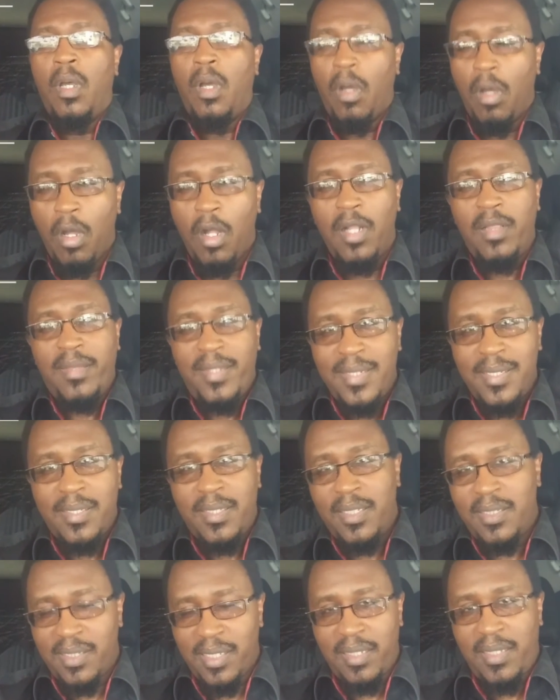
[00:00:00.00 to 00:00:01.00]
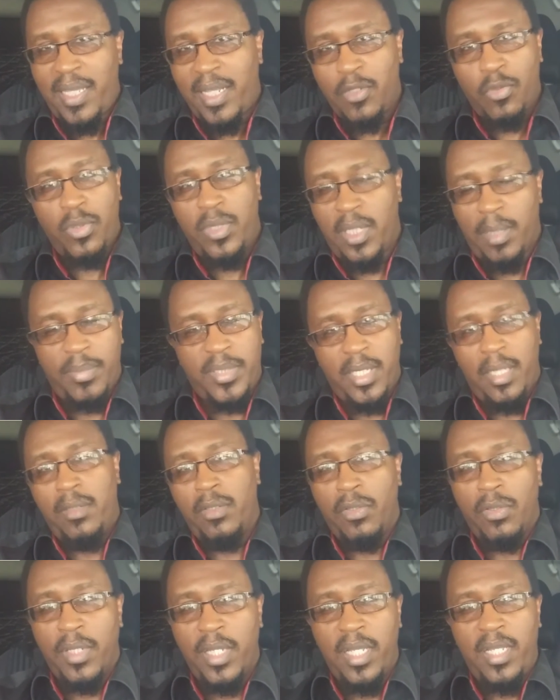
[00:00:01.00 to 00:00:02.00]
All these things that they're doing, I'm telling
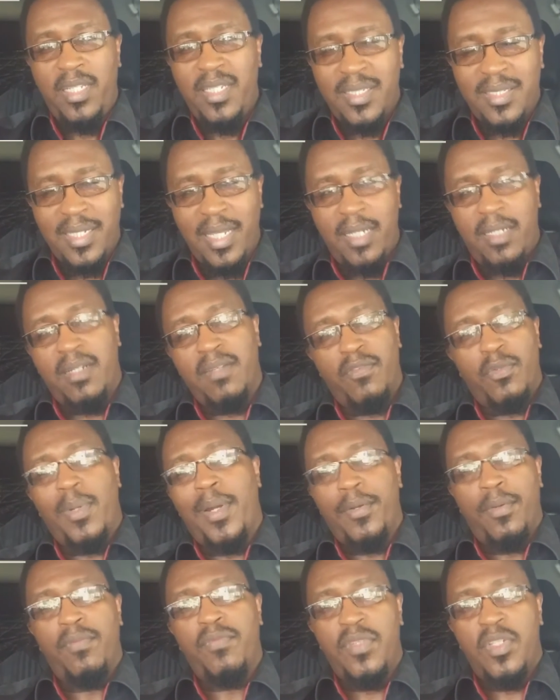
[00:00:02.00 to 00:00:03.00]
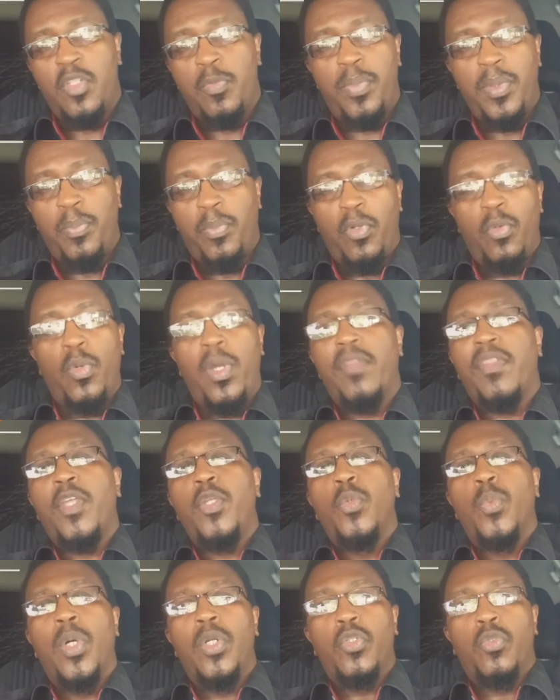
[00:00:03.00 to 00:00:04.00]
you, each and every one of these people, whether
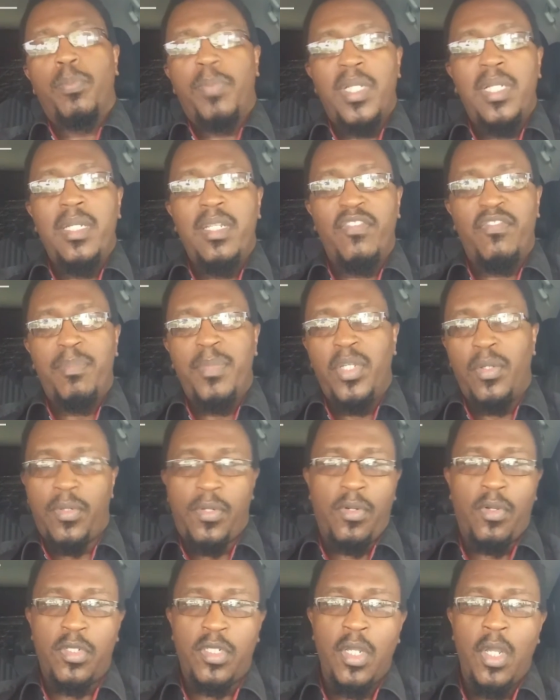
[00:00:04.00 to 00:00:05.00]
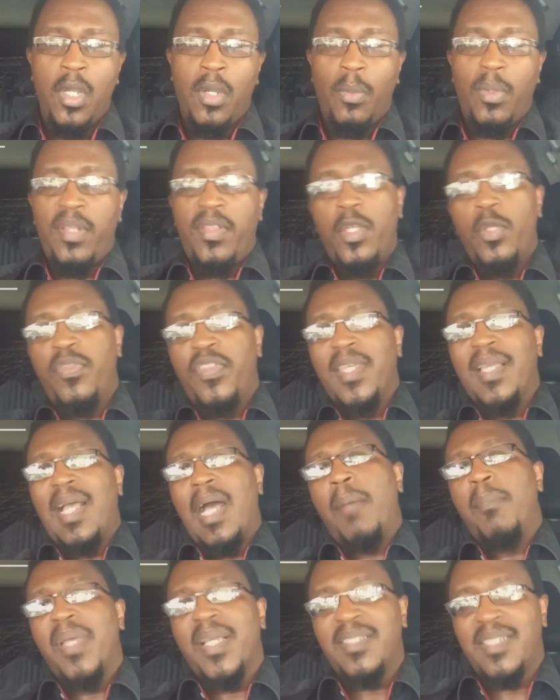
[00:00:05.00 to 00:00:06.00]
you want to believe me or not, whether you think
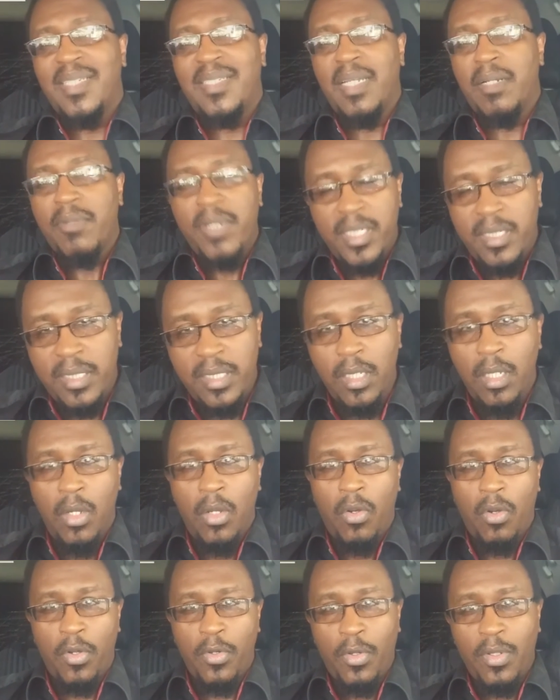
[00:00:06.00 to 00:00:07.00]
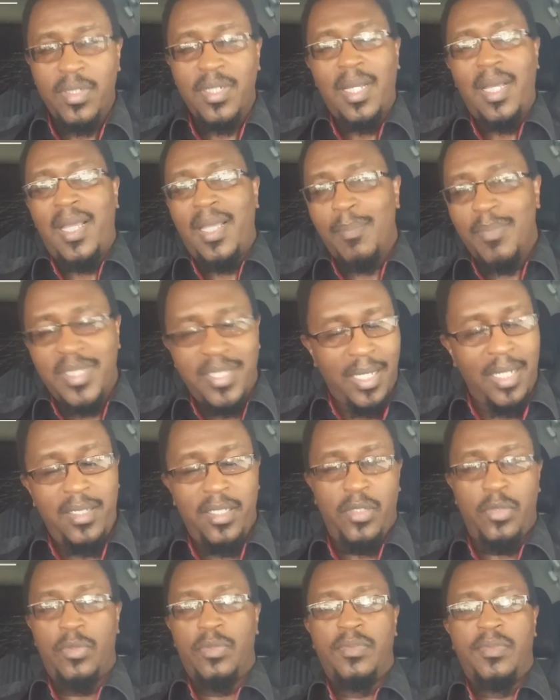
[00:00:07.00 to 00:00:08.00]
I'm exaggerating or not, I am
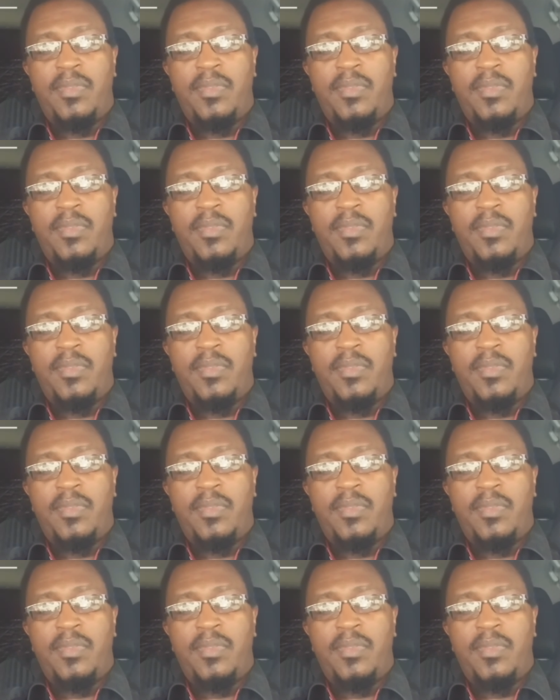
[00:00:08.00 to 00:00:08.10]
telling you,